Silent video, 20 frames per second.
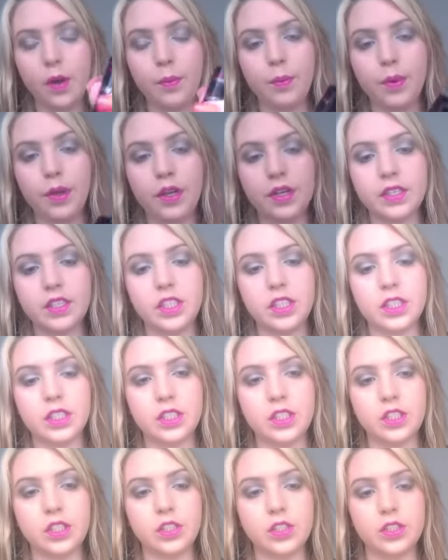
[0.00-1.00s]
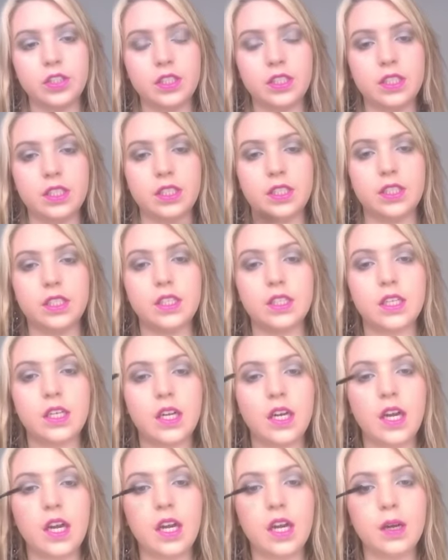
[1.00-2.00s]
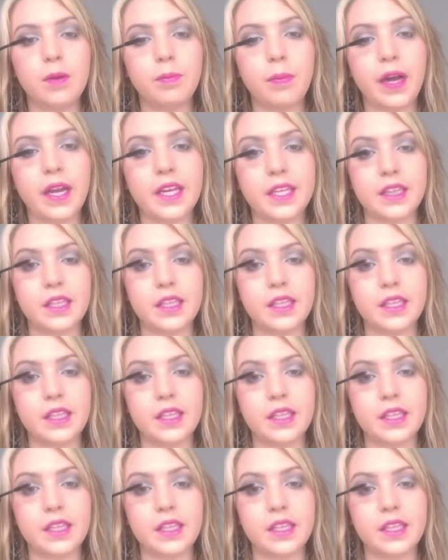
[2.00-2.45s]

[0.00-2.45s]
because you can choose to make